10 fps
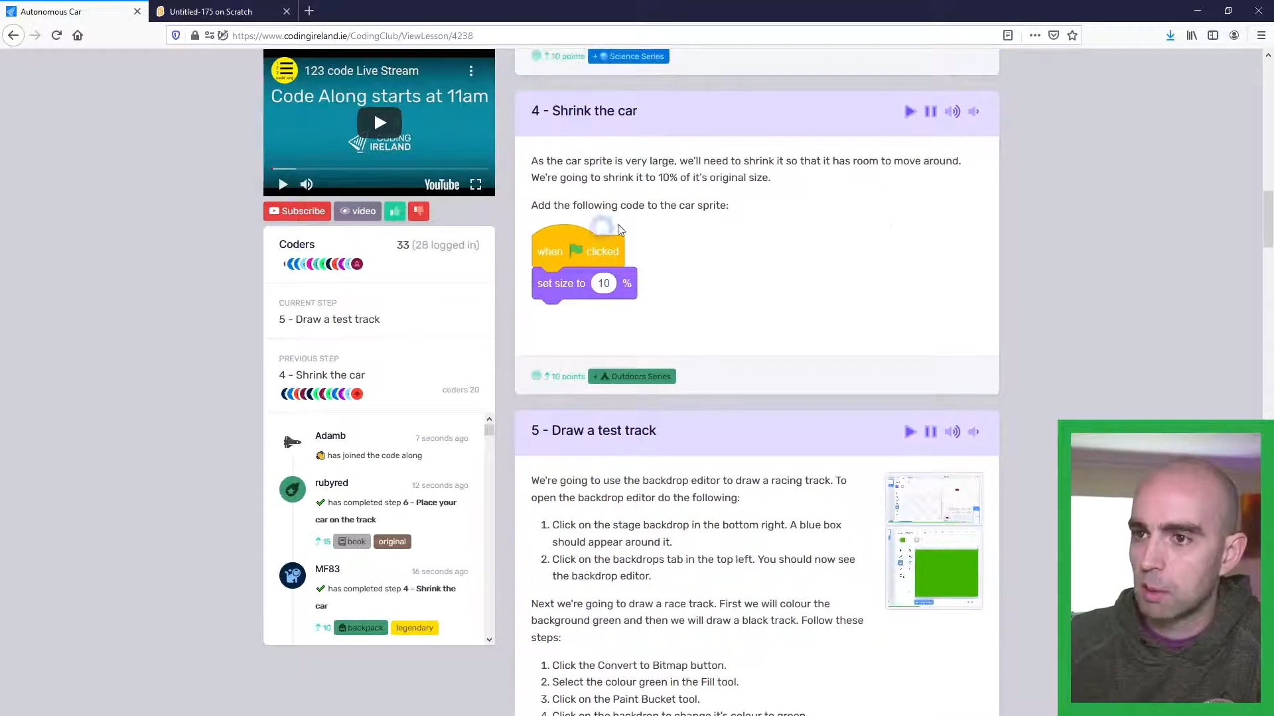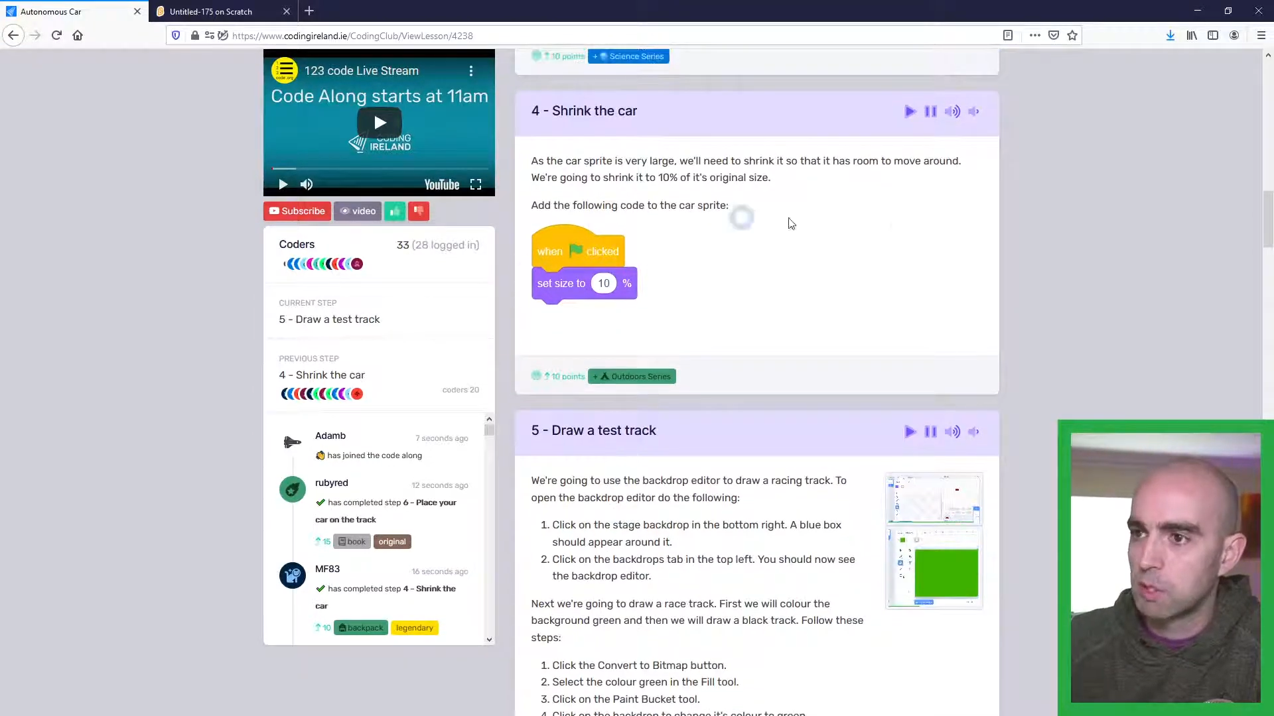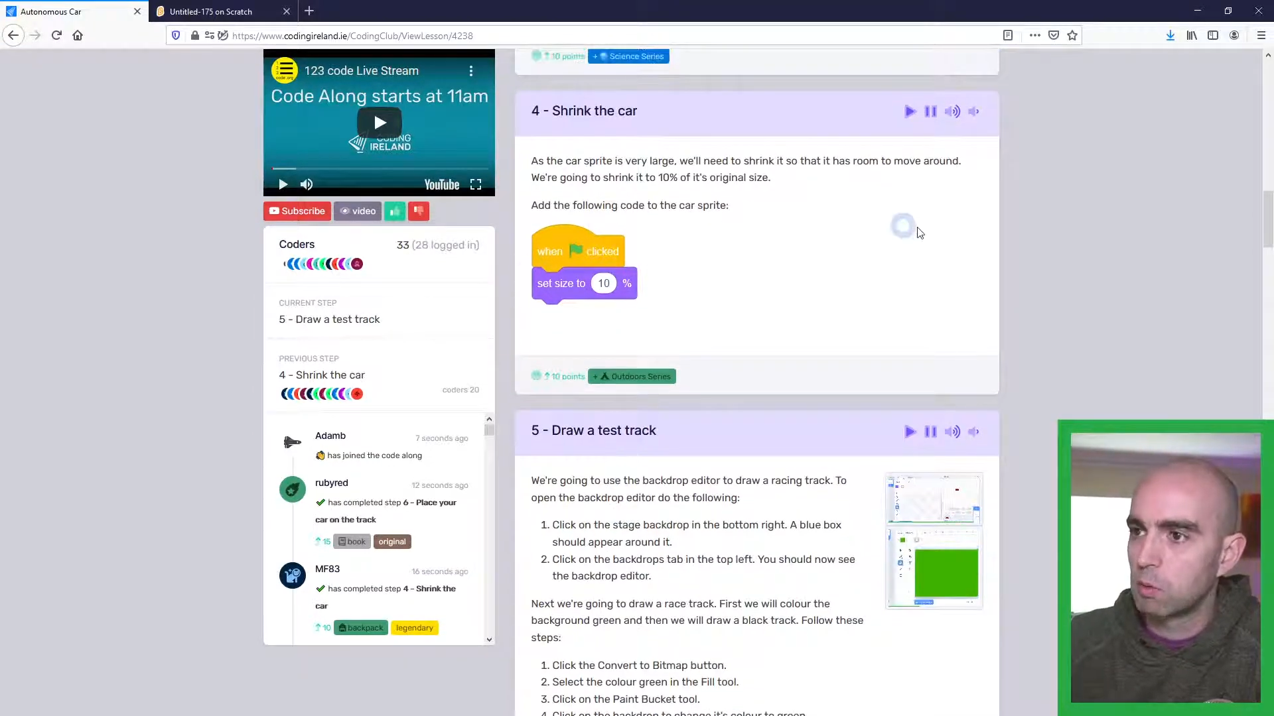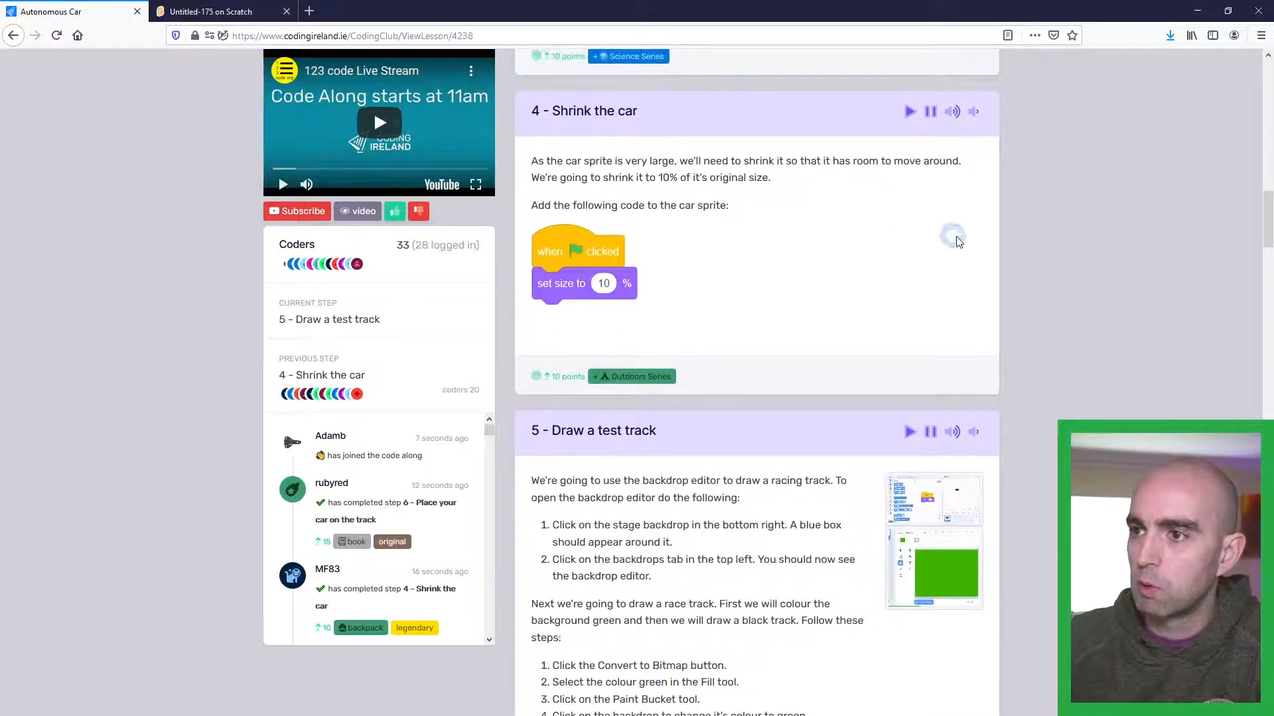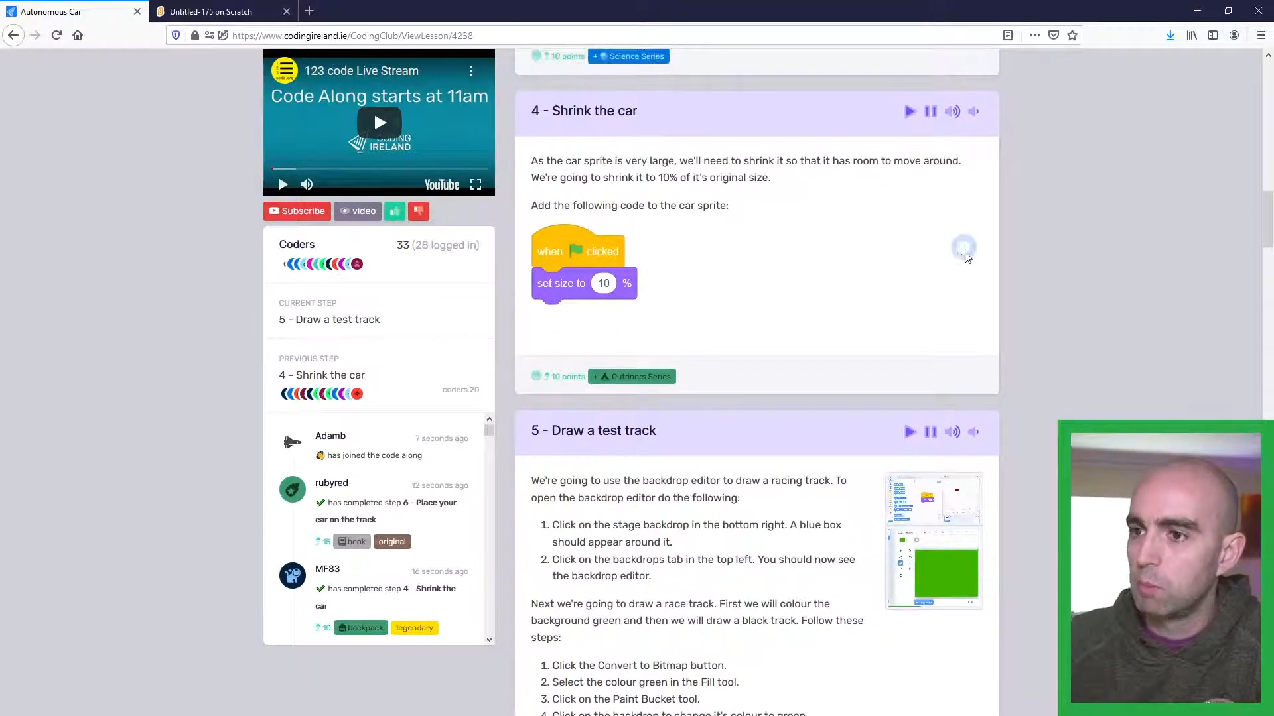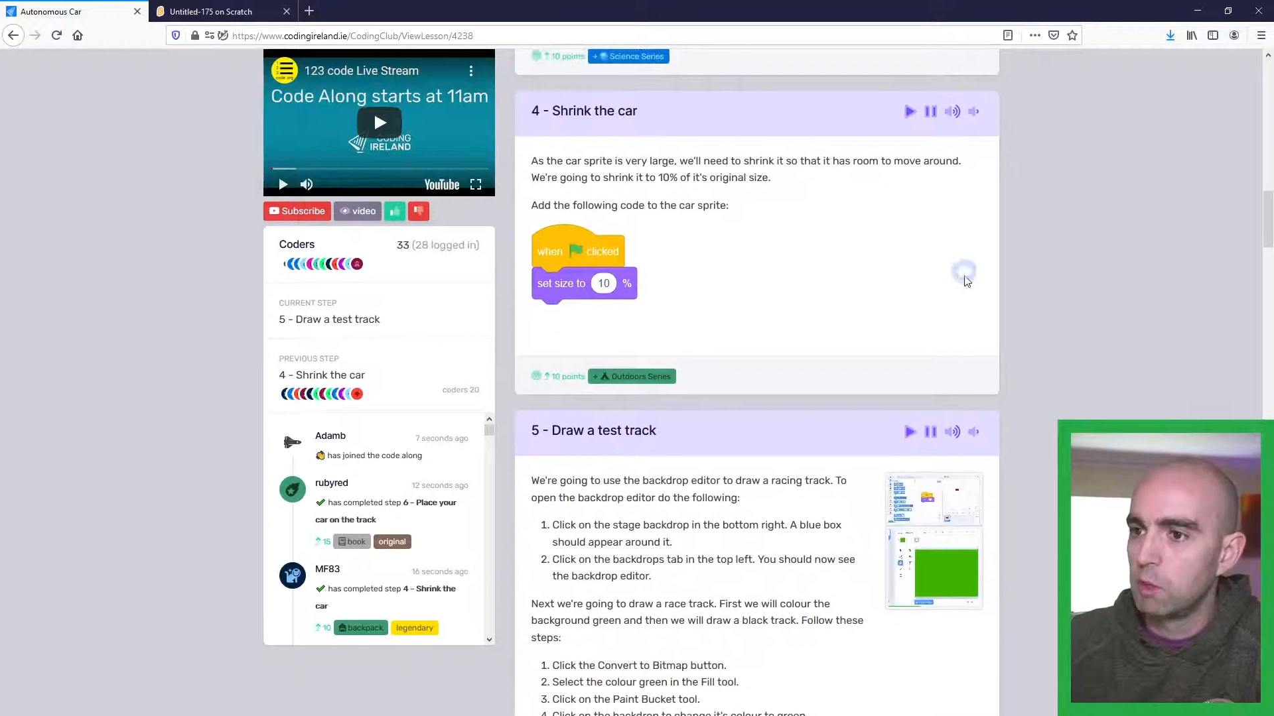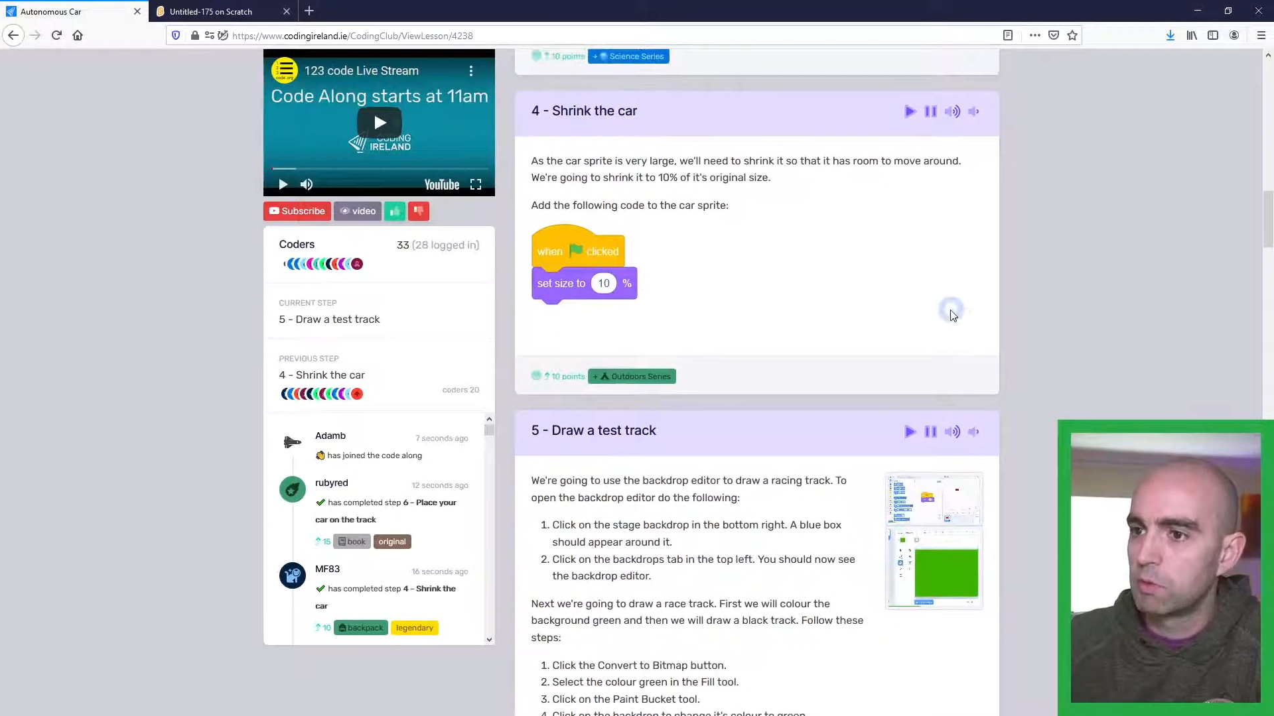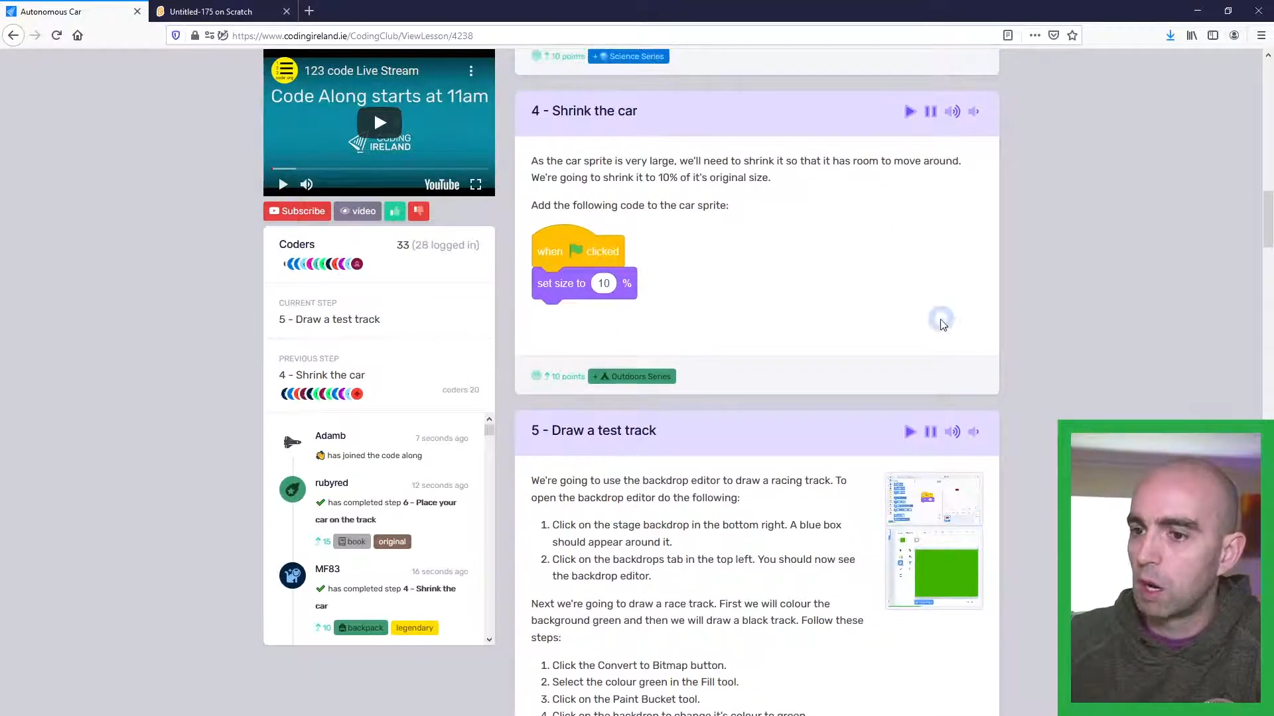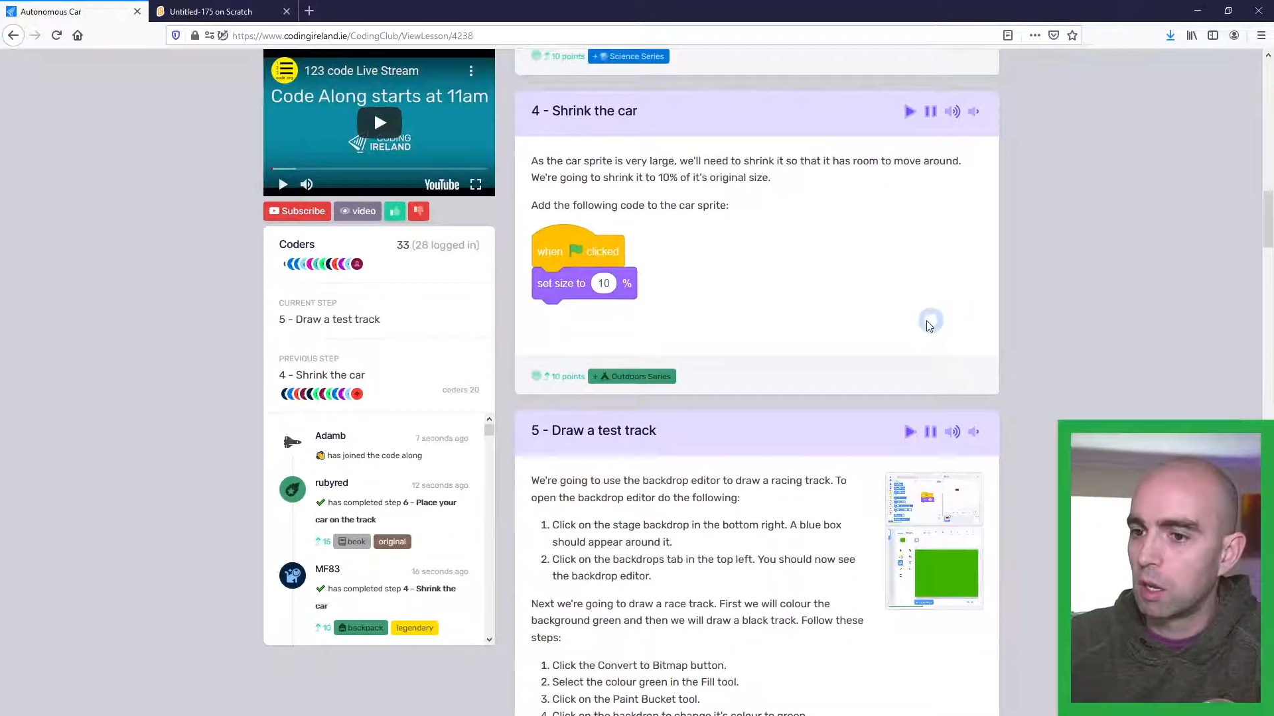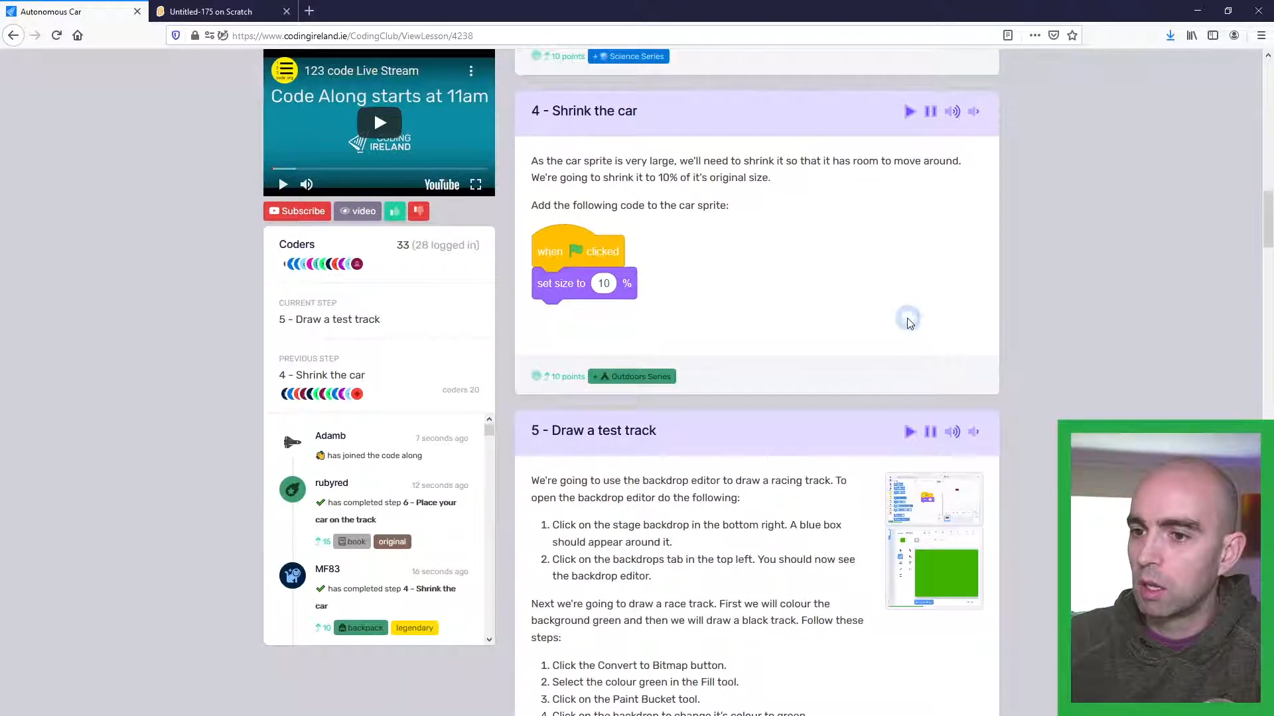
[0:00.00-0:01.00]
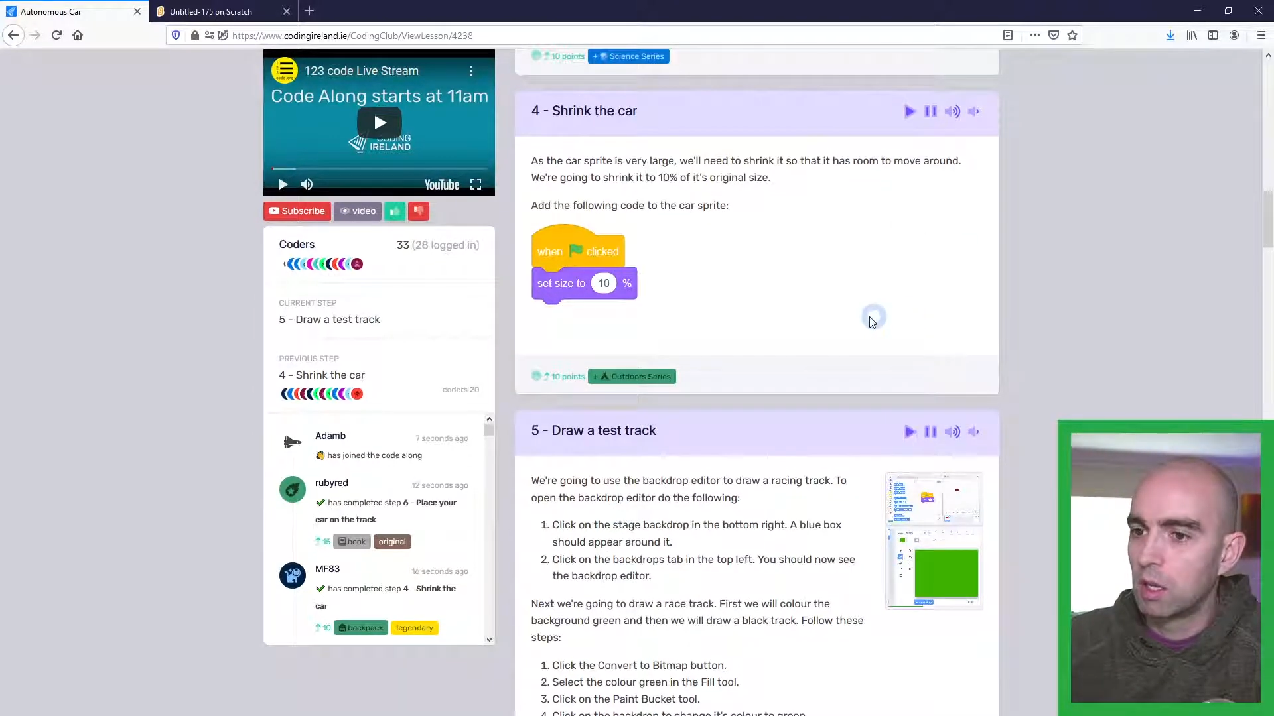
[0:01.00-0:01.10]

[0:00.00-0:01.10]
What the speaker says: So we'll move on